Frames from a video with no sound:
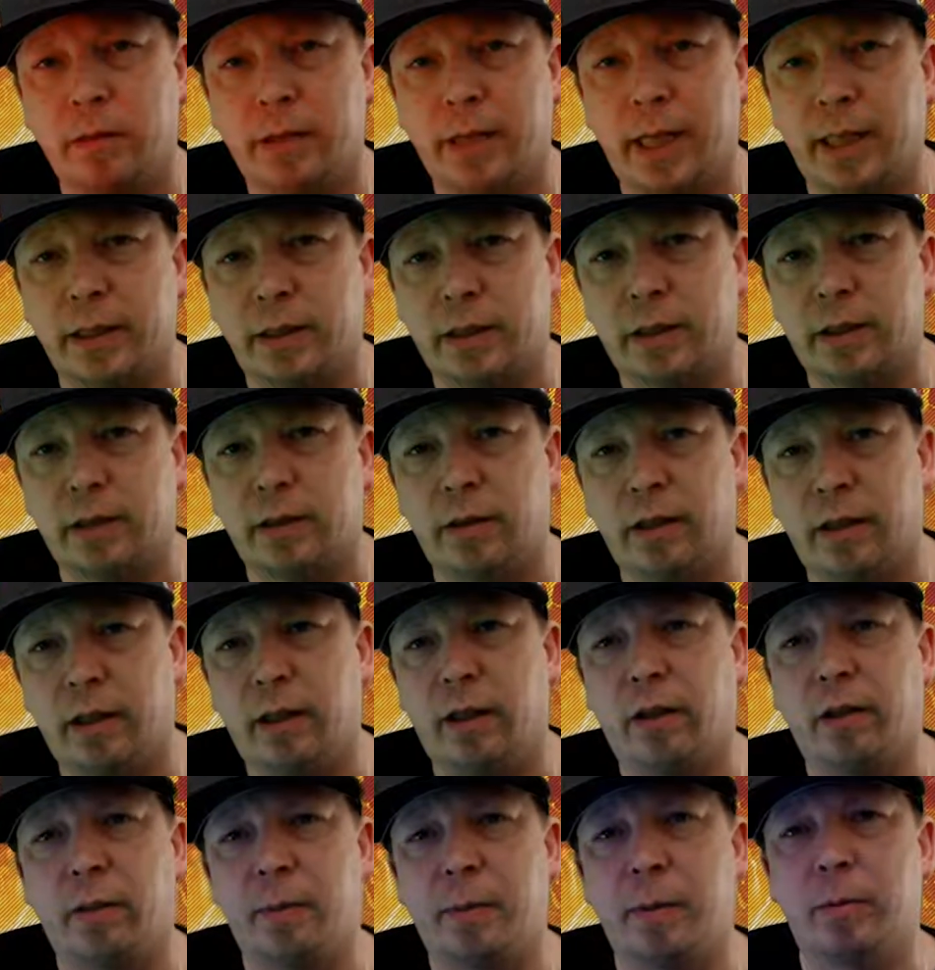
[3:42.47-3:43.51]
tests
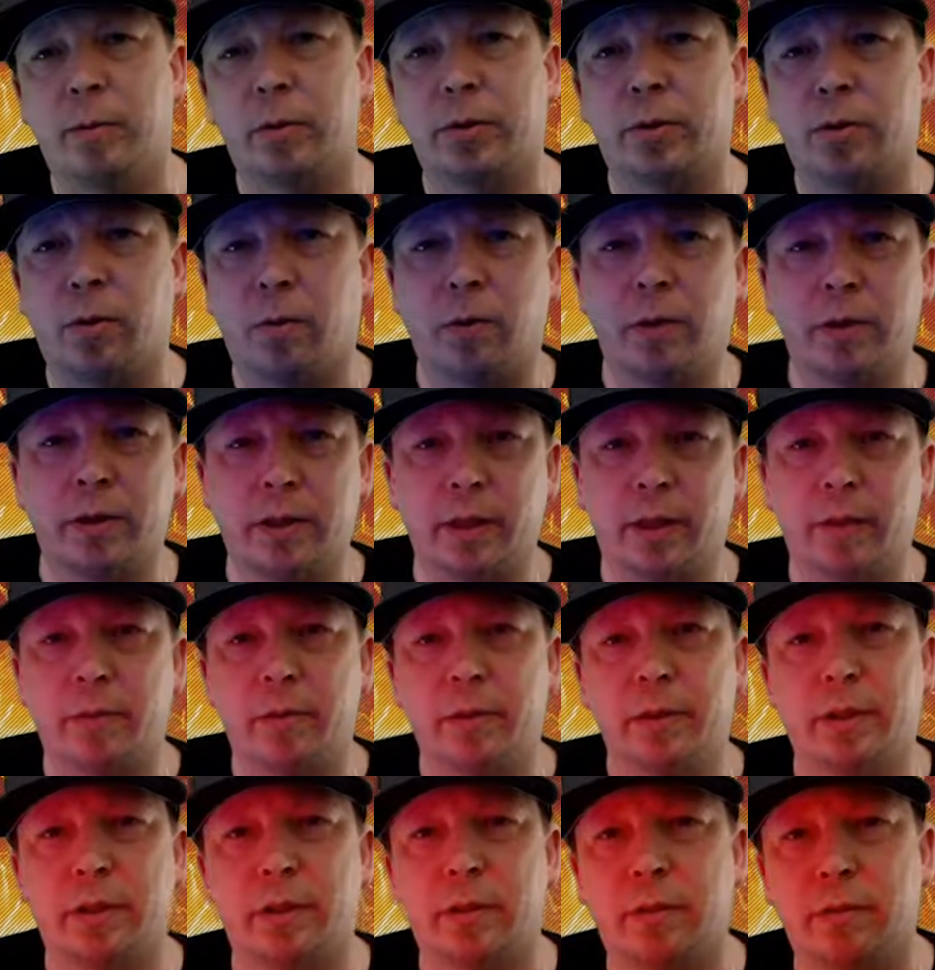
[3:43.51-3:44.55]
and other people's scores, it
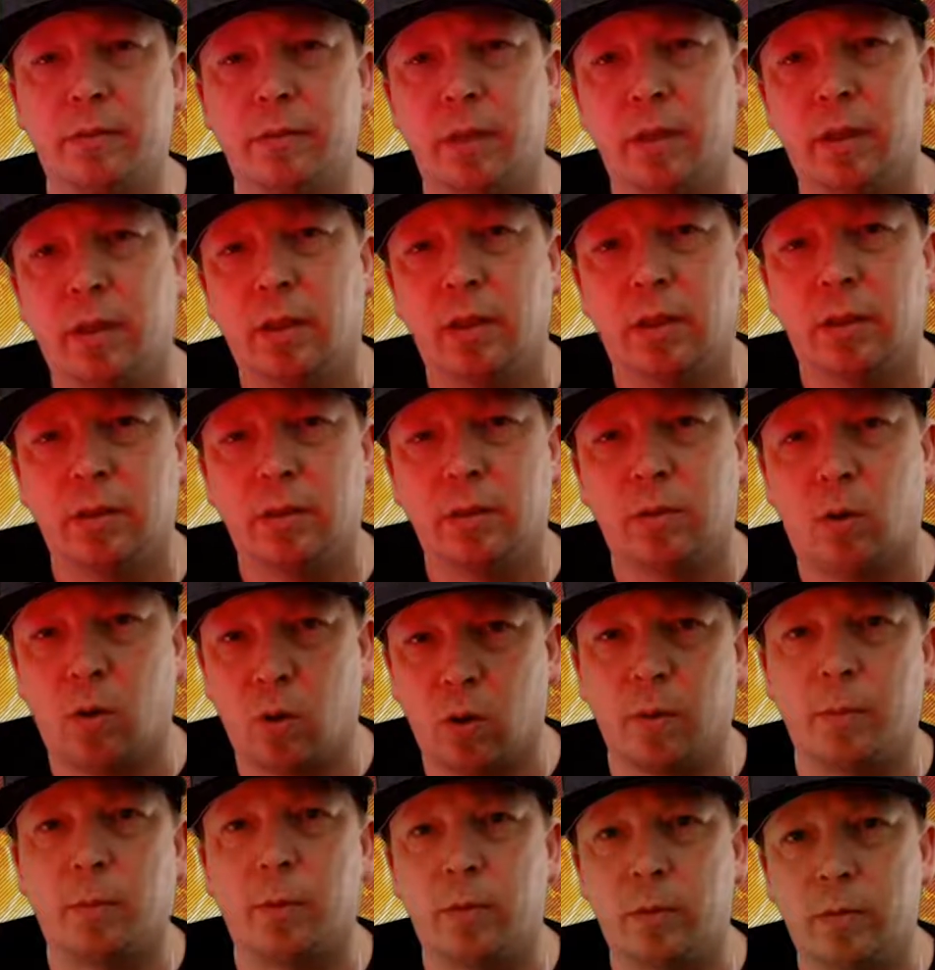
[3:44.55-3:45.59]
was
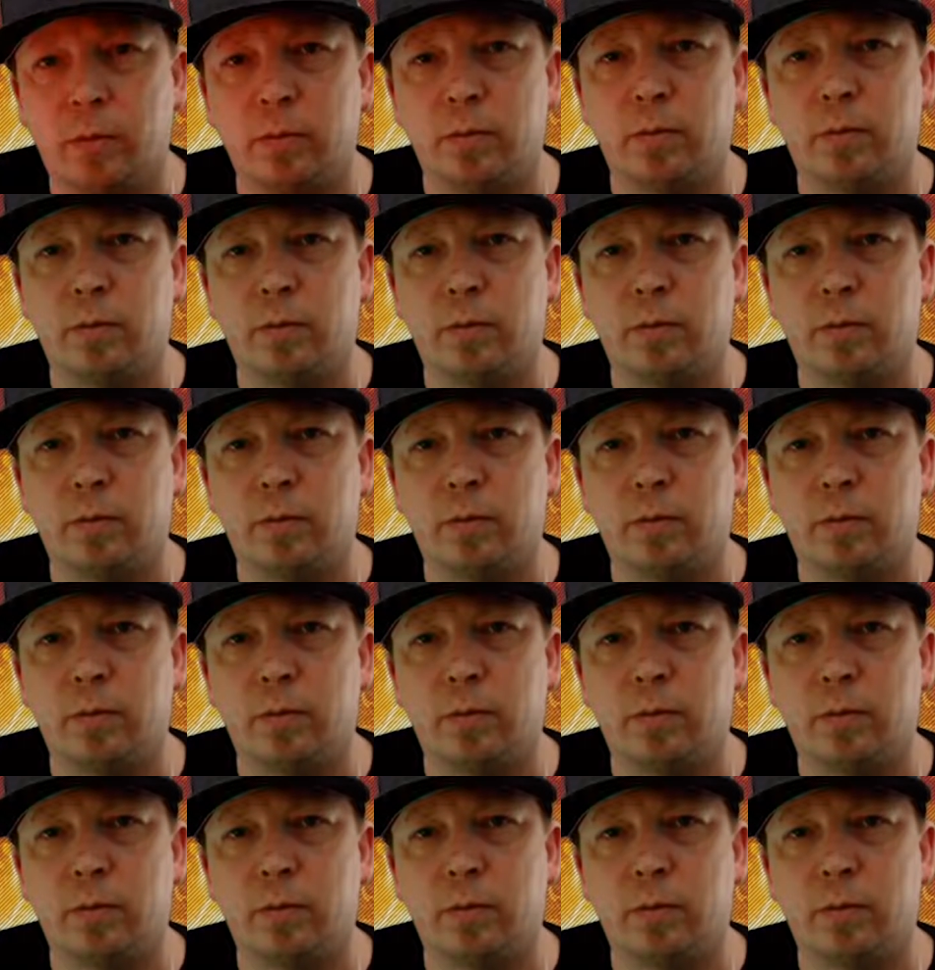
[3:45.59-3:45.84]
horrible.